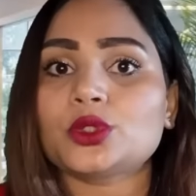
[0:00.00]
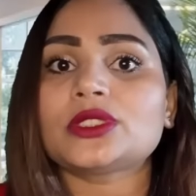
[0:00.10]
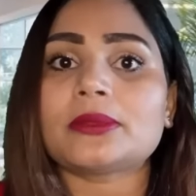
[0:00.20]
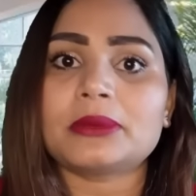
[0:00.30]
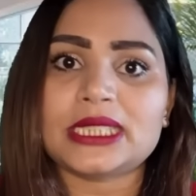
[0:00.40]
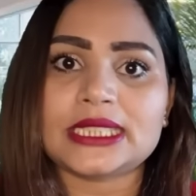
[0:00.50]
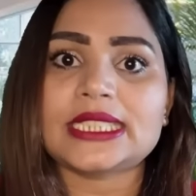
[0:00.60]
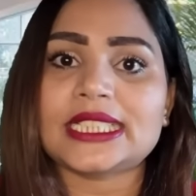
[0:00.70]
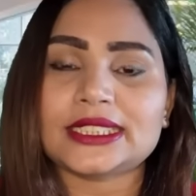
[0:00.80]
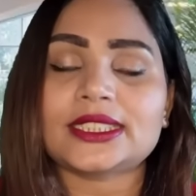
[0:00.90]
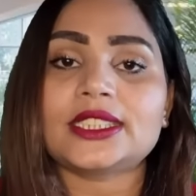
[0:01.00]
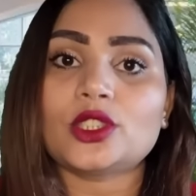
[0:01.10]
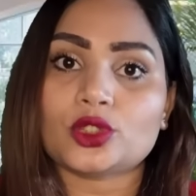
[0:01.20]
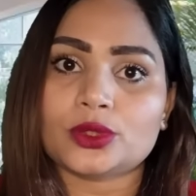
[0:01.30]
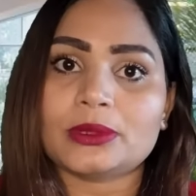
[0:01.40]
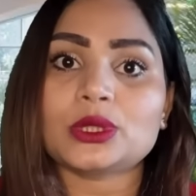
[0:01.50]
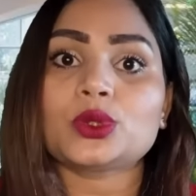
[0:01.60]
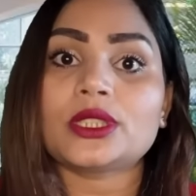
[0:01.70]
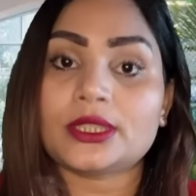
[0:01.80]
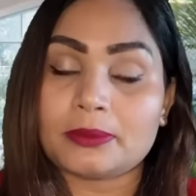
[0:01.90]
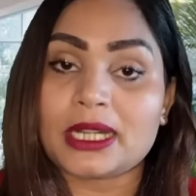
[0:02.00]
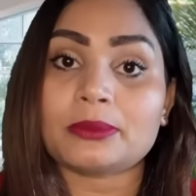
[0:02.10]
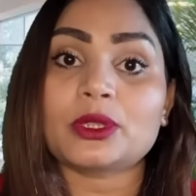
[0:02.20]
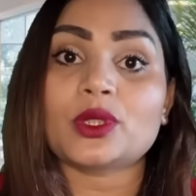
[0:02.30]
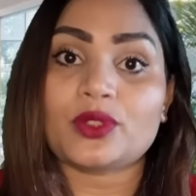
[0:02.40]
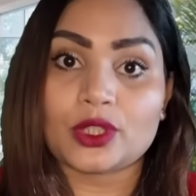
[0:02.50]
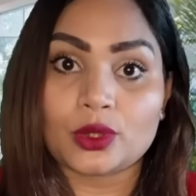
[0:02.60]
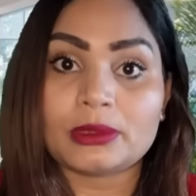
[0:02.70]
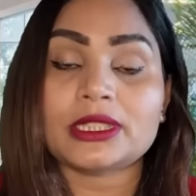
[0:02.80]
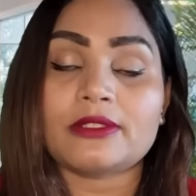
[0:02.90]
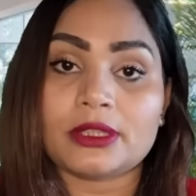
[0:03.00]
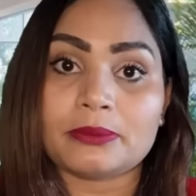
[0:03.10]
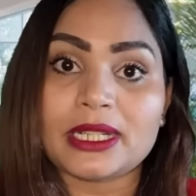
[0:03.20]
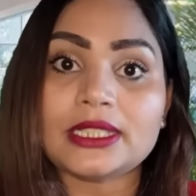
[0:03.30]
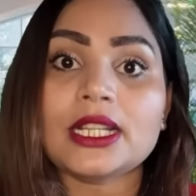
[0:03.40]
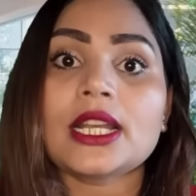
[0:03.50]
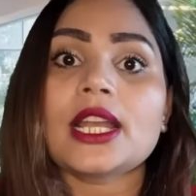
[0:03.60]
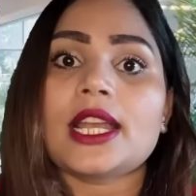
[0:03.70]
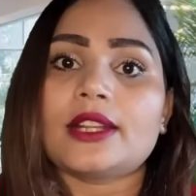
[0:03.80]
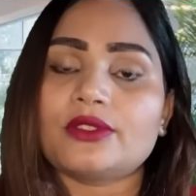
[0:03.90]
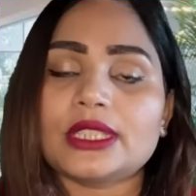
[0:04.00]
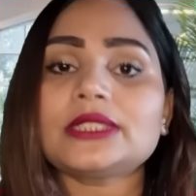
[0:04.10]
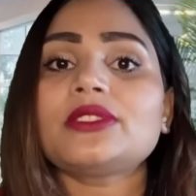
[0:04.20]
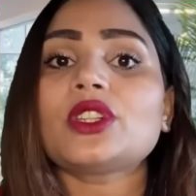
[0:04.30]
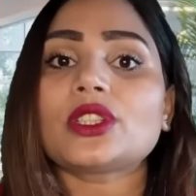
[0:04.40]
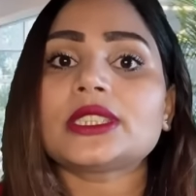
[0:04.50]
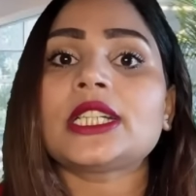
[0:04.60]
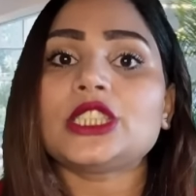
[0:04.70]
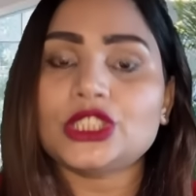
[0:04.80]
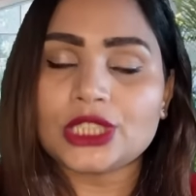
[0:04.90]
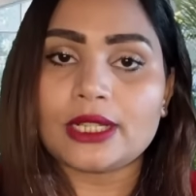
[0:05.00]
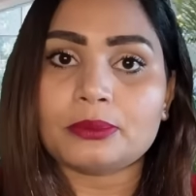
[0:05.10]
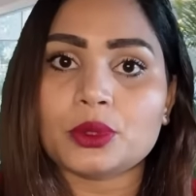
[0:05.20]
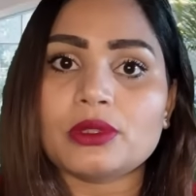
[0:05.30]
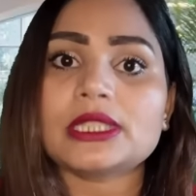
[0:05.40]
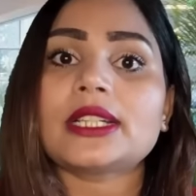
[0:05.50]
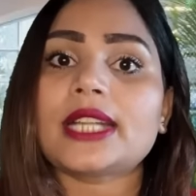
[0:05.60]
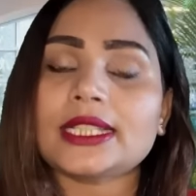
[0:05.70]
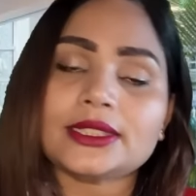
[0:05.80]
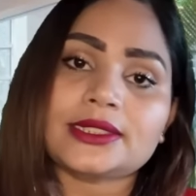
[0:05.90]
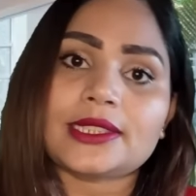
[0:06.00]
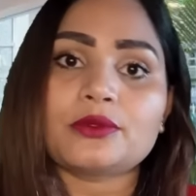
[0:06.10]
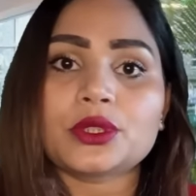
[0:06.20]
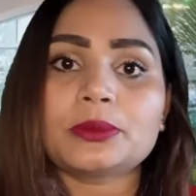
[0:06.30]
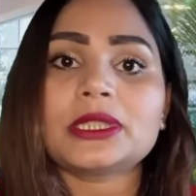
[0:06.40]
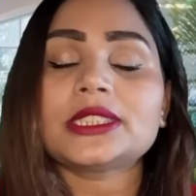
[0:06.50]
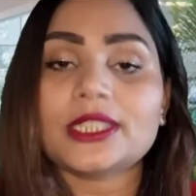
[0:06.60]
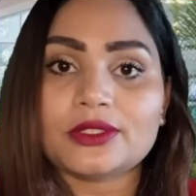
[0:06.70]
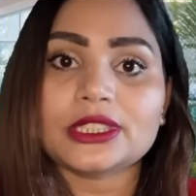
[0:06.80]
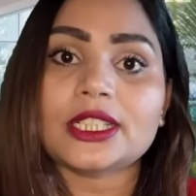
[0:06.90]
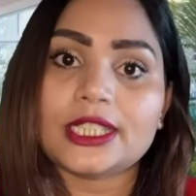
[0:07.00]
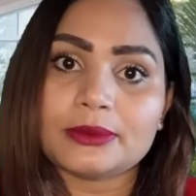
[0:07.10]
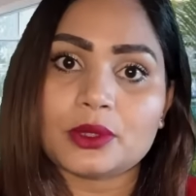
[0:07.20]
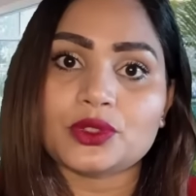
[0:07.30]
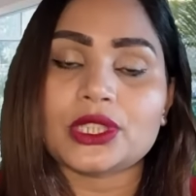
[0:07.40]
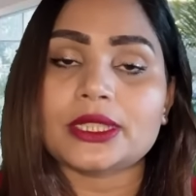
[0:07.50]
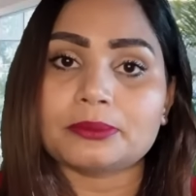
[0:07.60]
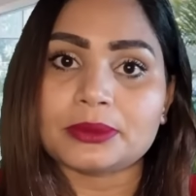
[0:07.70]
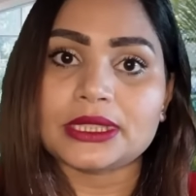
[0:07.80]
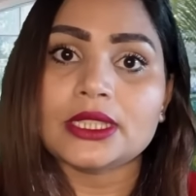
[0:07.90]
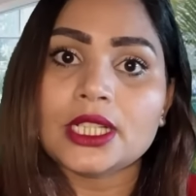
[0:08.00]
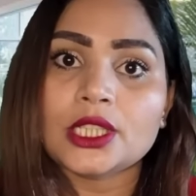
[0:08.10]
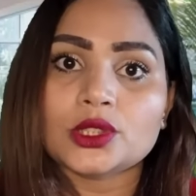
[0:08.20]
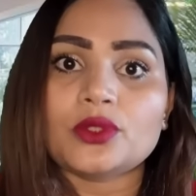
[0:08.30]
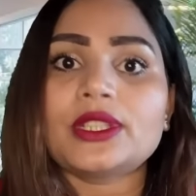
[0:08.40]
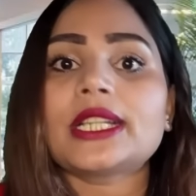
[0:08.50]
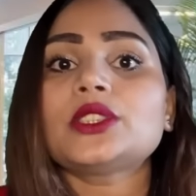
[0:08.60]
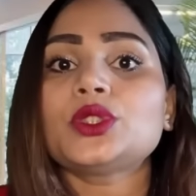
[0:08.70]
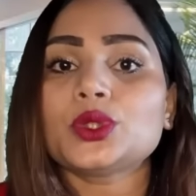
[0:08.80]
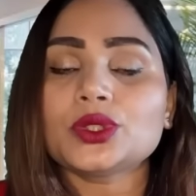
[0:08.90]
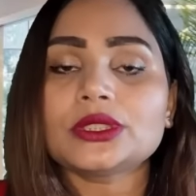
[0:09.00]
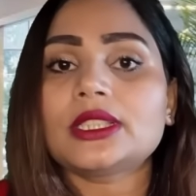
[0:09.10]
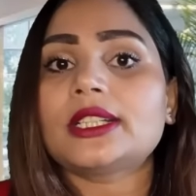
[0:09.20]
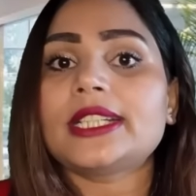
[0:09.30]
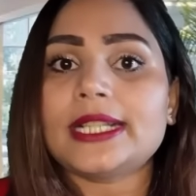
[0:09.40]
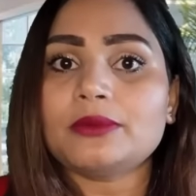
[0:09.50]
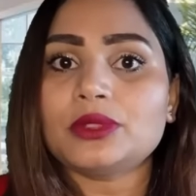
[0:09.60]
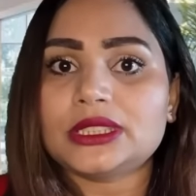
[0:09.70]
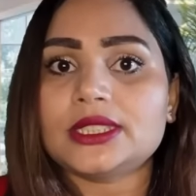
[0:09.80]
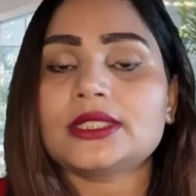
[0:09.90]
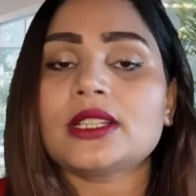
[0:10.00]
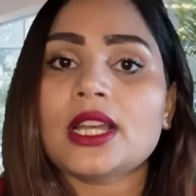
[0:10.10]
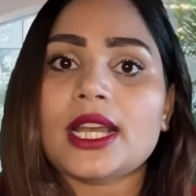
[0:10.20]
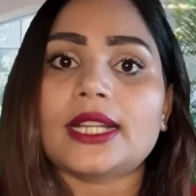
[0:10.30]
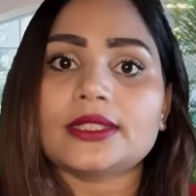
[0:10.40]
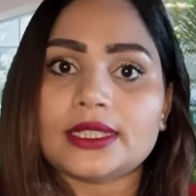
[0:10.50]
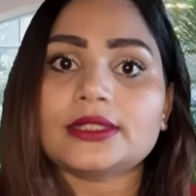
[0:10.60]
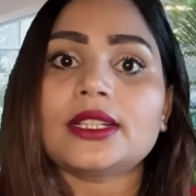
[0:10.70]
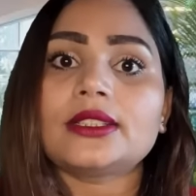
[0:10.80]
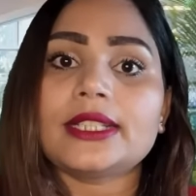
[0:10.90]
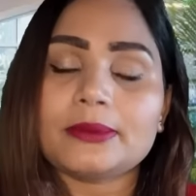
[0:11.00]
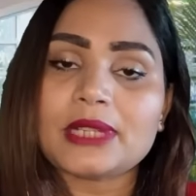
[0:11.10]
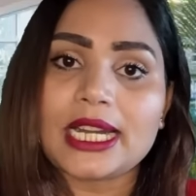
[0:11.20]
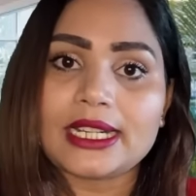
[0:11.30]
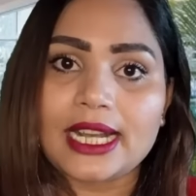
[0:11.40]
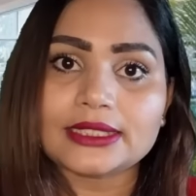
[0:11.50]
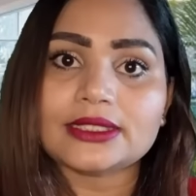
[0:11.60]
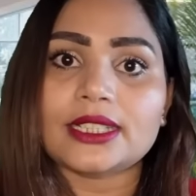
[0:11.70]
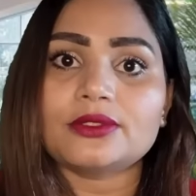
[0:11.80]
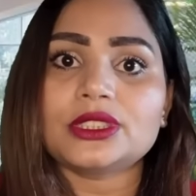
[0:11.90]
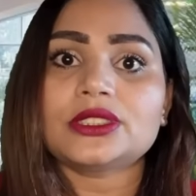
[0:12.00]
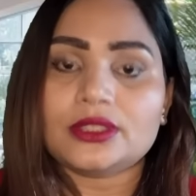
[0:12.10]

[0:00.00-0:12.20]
to submit his necessary documents to the Department of Economic Development, and once we got the initial approval, the next step would be reserving the name of your company. So we can choose the name which is adhere the name guidelines and which